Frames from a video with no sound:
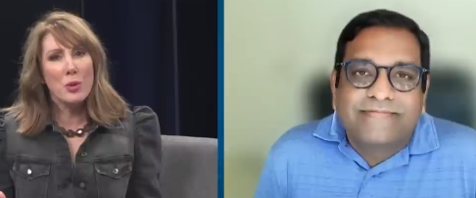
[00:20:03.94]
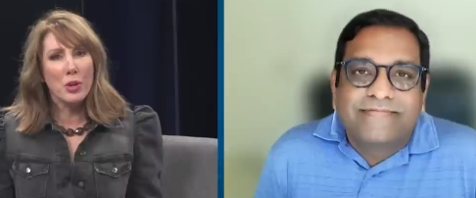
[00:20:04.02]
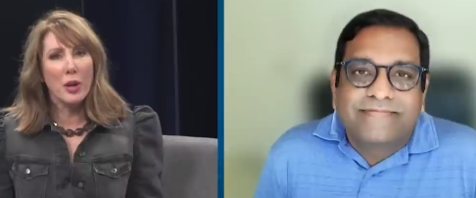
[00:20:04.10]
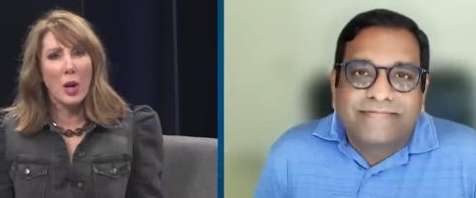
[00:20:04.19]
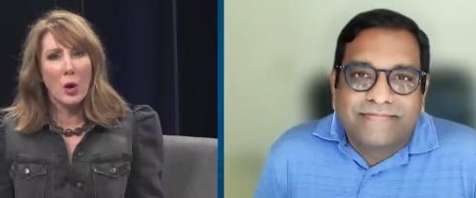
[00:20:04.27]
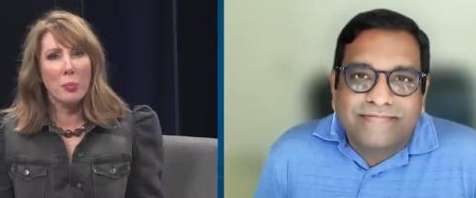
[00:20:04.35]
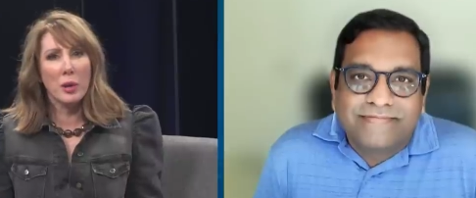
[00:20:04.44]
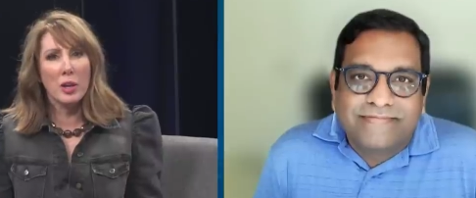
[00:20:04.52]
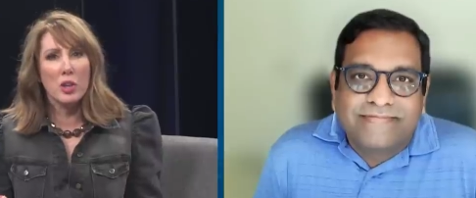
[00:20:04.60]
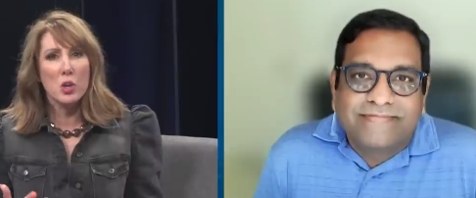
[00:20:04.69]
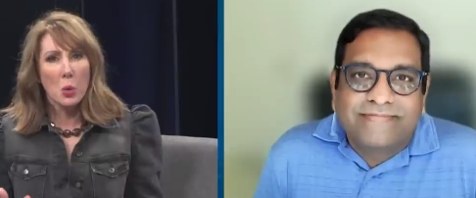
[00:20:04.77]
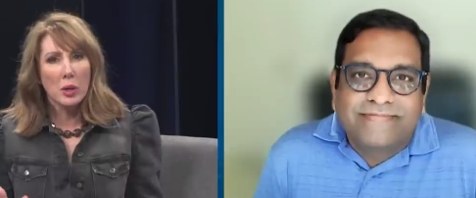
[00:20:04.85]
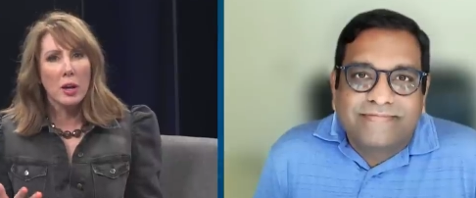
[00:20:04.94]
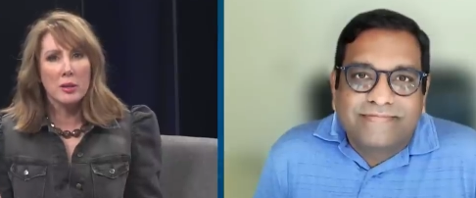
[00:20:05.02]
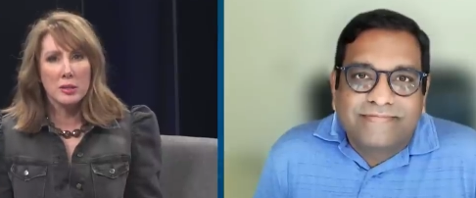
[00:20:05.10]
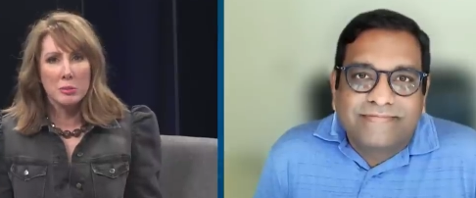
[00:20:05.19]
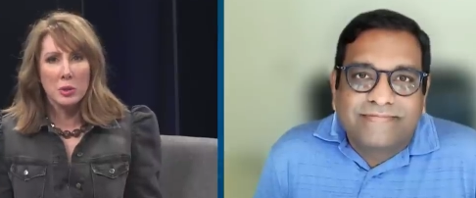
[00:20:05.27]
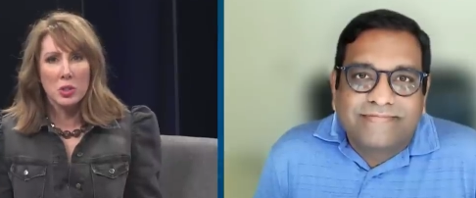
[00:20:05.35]
Speaker 1: you're helping your
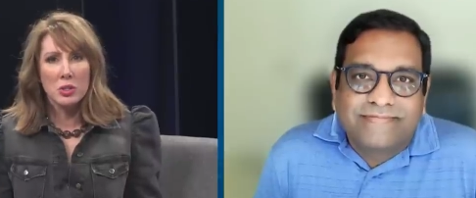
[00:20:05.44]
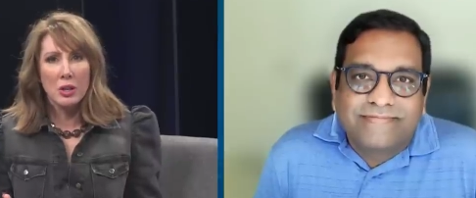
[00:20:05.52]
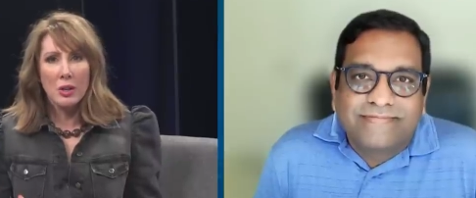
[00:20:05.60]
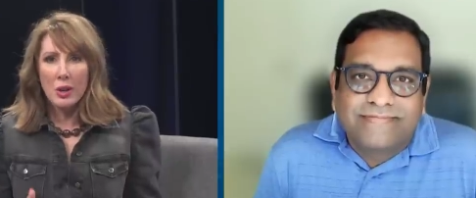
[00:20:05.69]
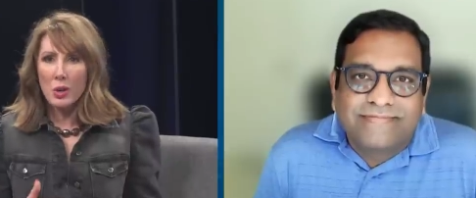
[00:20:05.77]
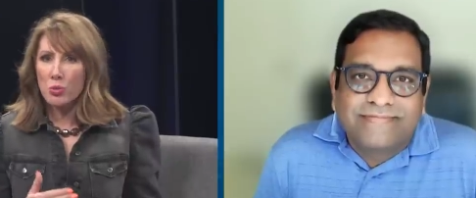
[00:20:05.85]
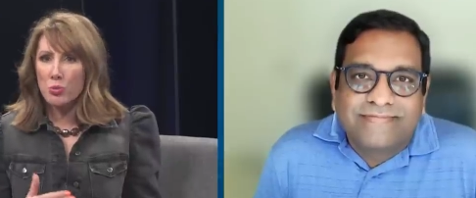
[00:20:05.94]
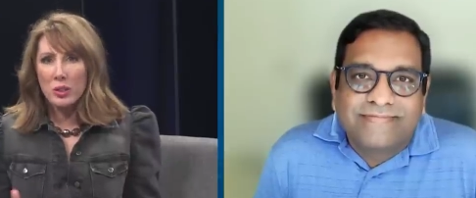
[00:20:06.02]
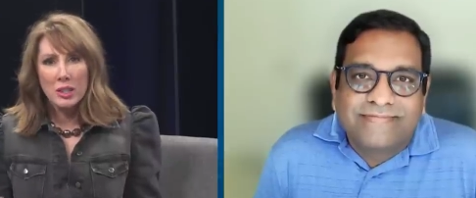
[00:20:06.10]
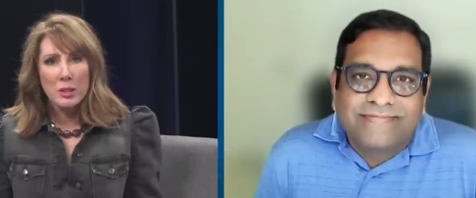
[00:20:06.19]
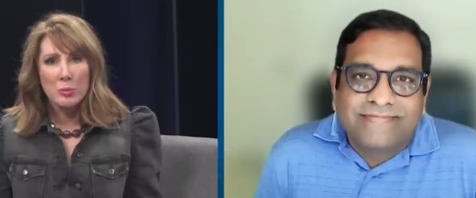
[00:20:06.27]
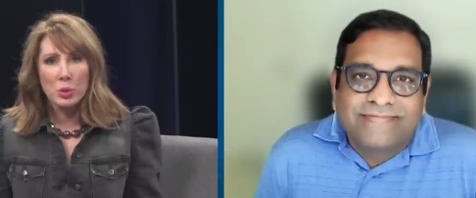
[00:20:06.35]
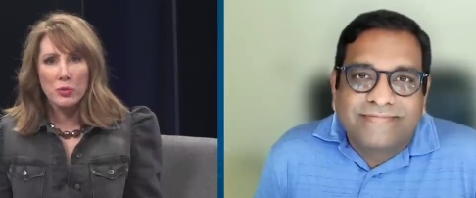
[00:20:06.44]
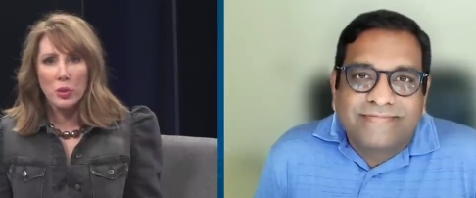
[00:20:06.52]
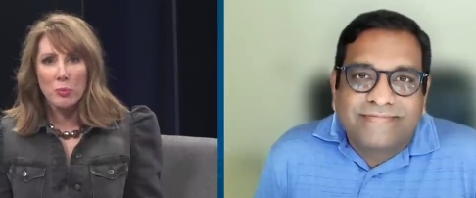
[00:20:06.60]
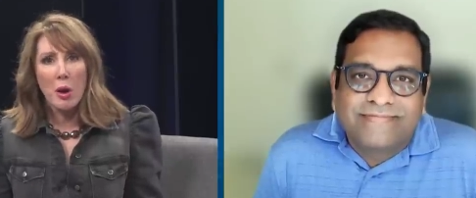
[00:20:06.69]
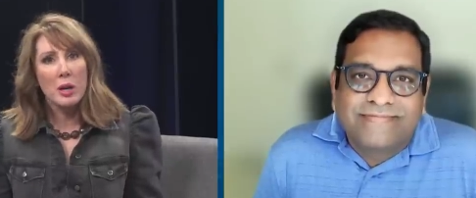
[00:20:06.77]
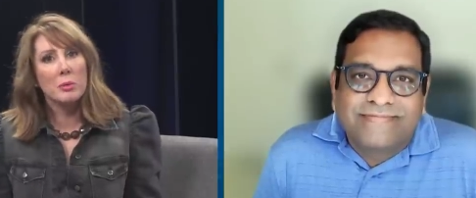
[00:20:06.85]
customers really
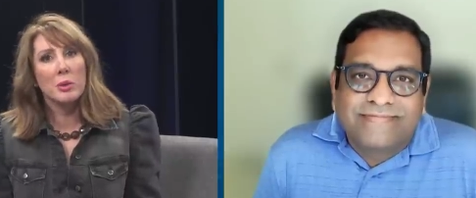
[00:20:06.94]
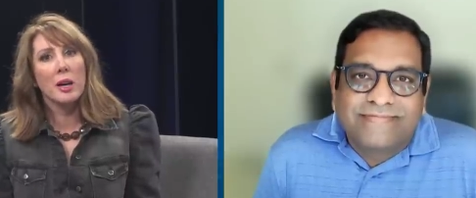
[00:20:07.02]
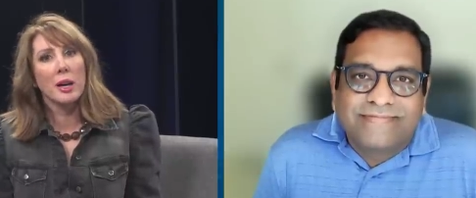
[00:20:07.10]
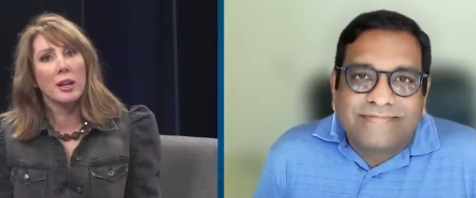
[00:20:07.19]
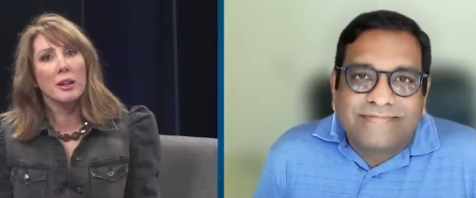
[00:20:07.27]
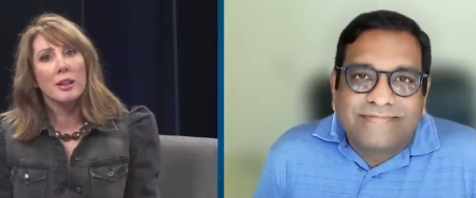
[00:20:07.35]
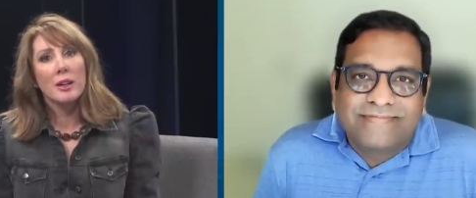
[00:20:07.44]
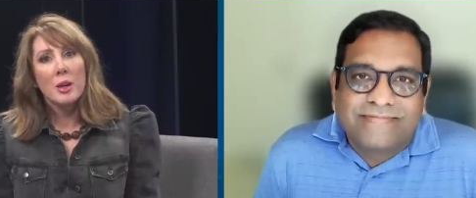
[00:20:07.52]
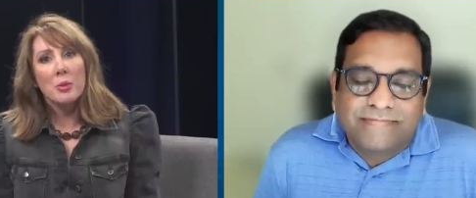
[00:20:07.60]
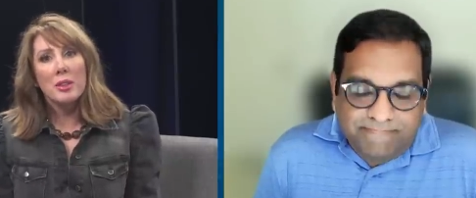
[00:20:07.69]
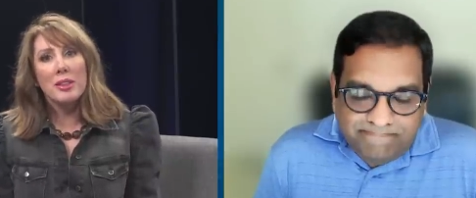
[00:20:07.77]
improve their bottom line. We